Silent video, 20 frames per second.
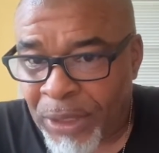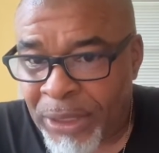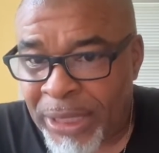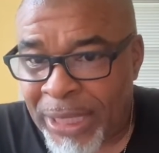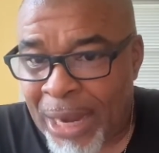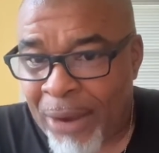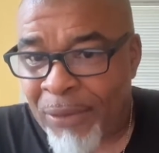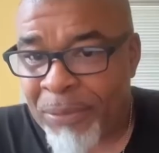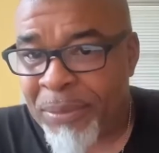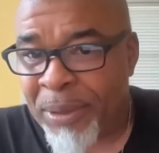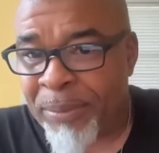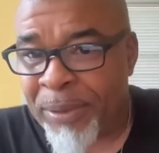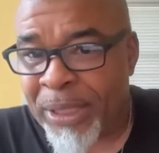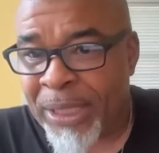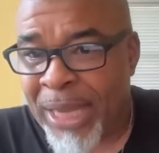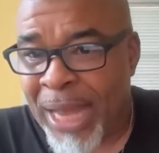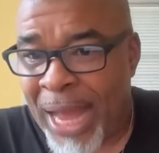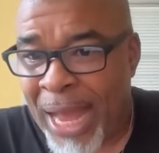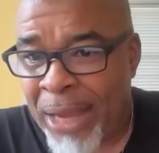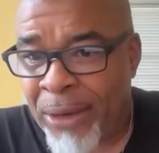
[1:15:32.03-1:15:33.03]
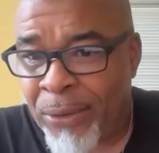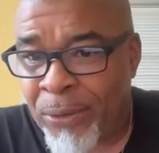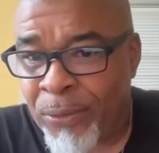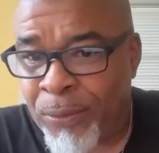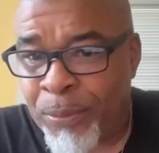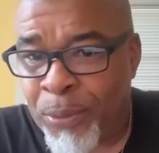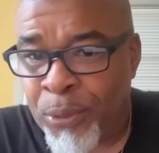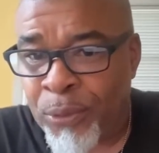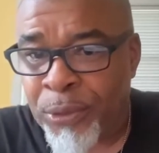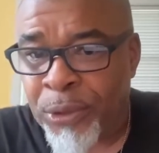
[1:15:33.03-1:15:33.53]
did I remember the guy who
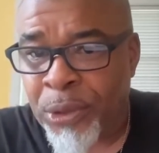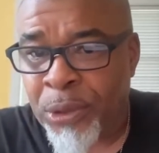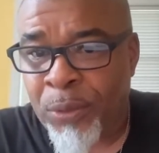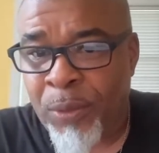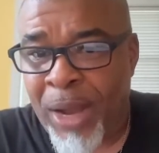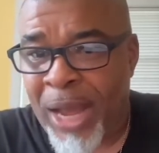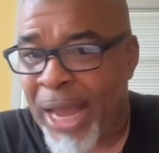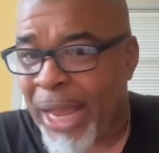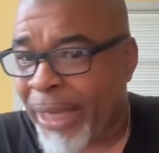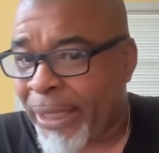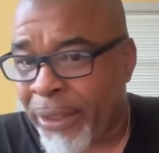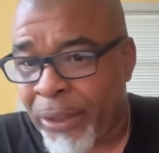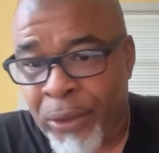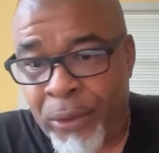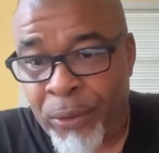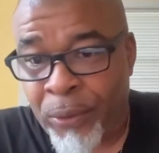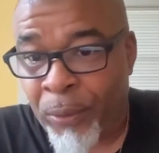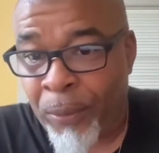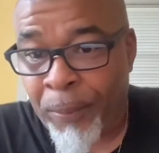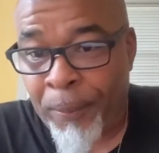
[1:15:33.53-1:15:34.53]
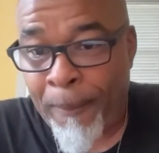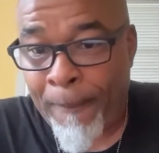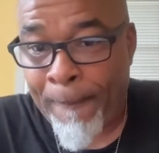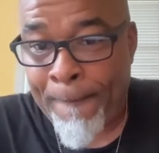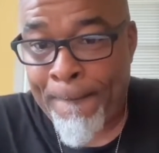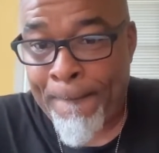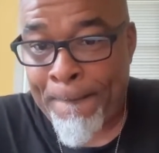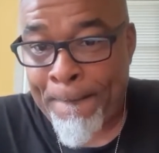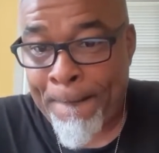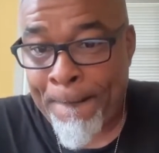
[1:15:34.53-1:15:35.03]
moved to Hawaii? No.
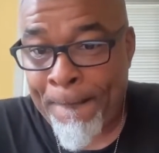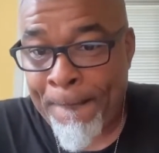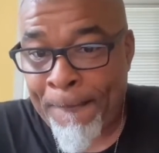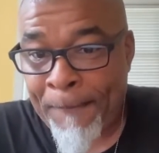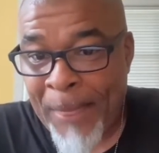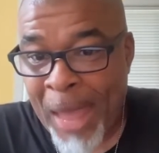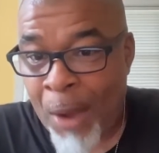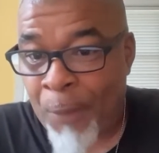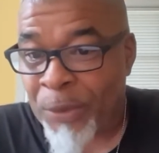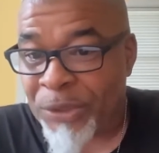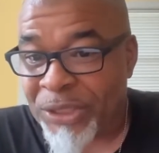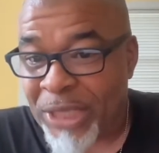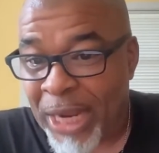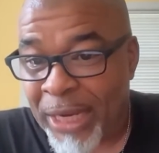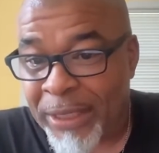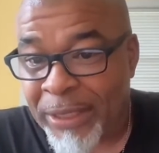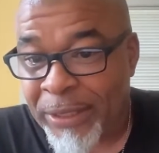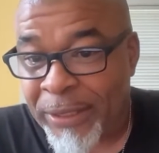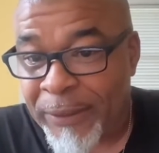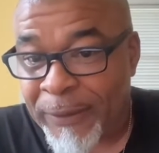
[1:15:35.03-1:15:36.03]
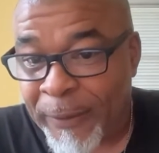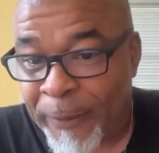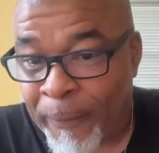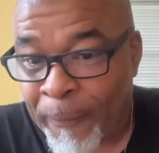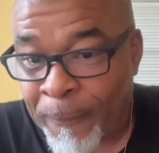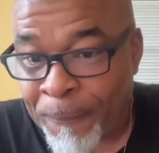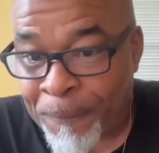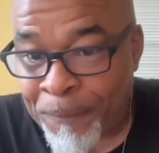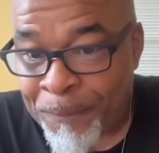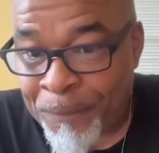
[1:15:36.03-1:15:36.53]
I wish I could
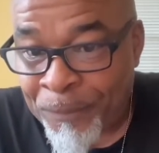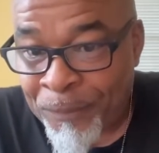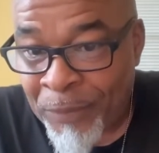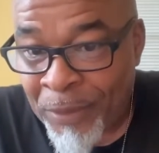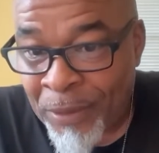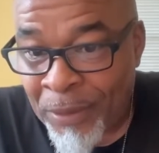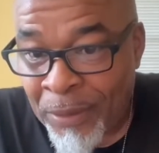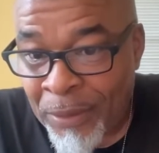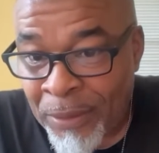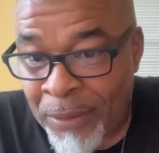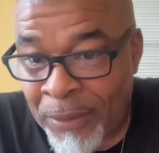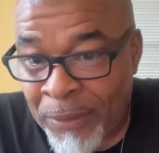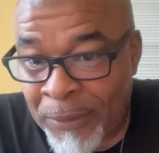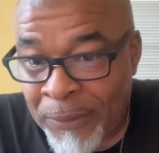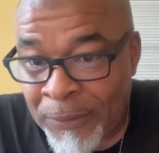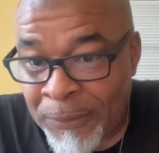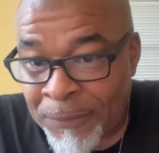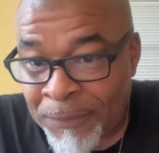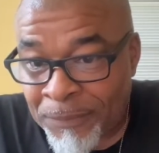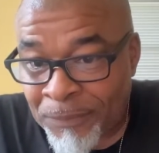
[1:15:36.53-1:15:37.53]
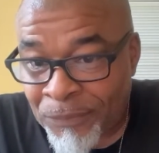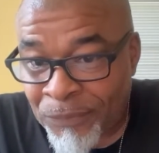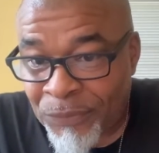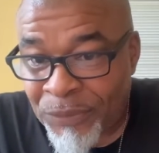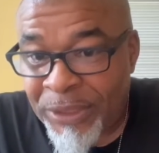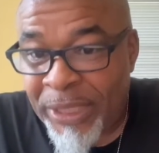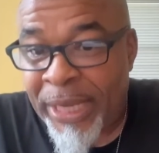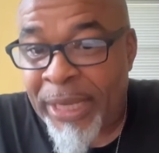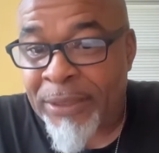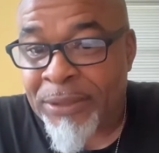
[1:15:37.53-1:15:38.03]
though.
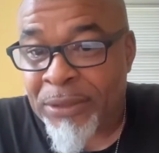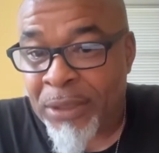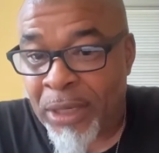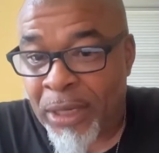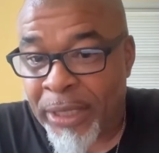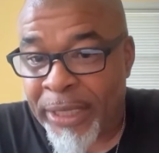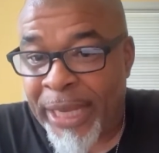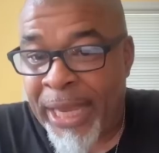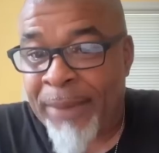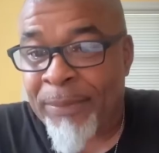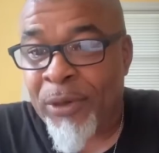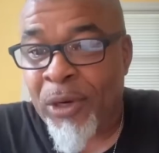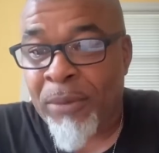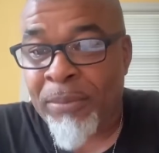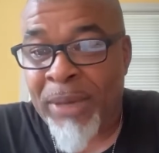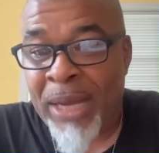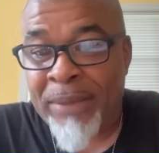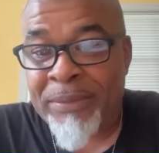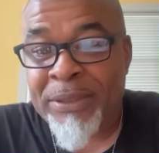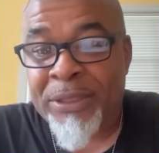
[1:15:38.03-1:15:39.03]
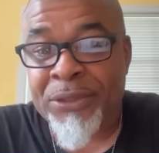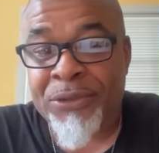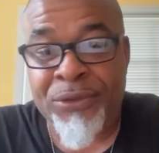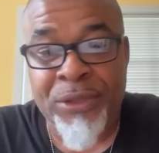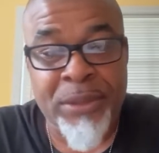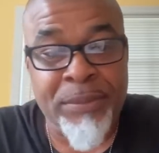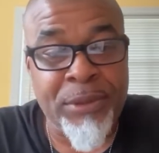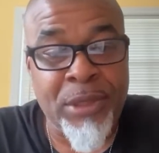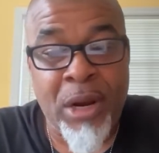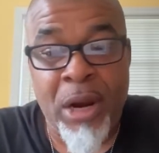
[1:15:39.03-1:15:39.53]
Yes, uh, Game Nerd Mom said
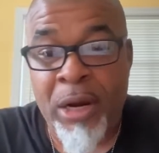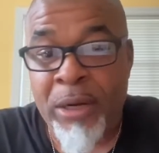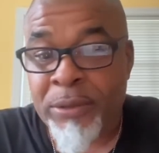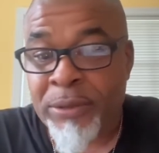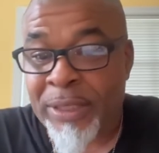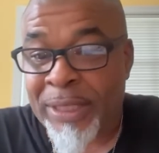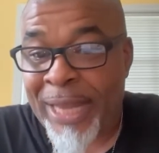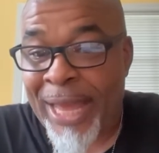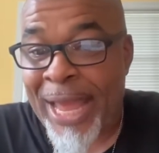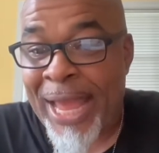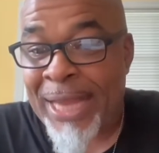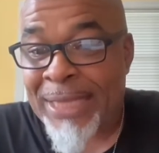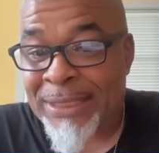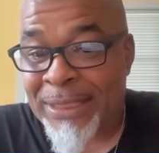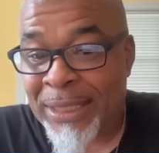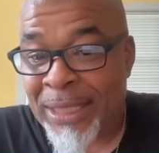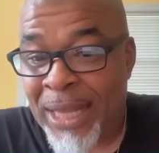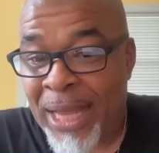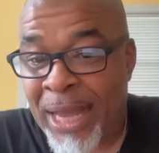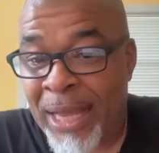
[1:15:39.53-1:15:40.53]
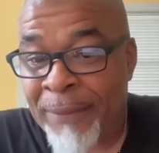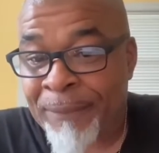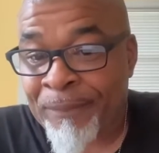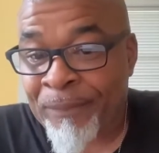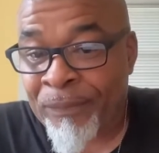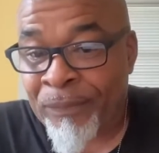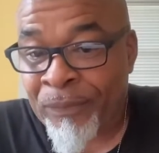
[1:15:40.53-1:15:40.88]
StreamYard lags a lot.